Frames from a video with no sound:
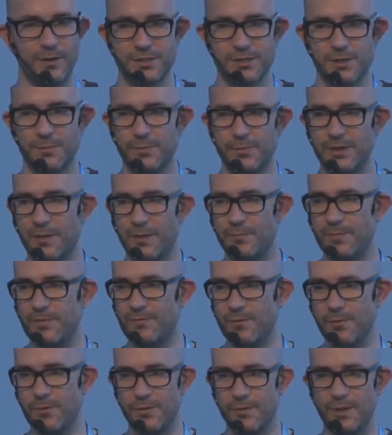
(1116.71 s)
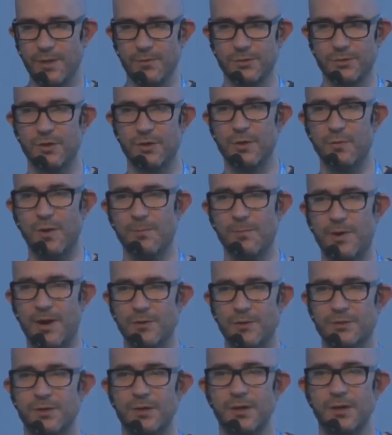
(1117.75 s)
Something that before, when there was only one
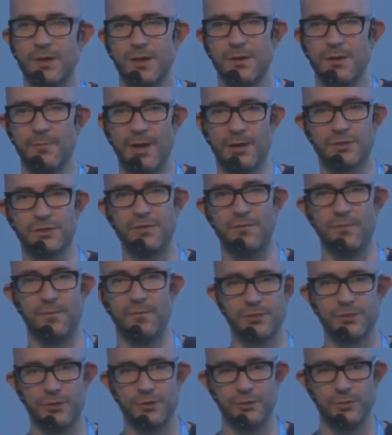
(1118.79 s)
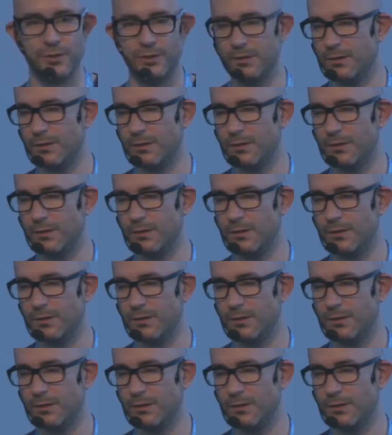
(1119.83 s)
browser, Microsoft was not doing.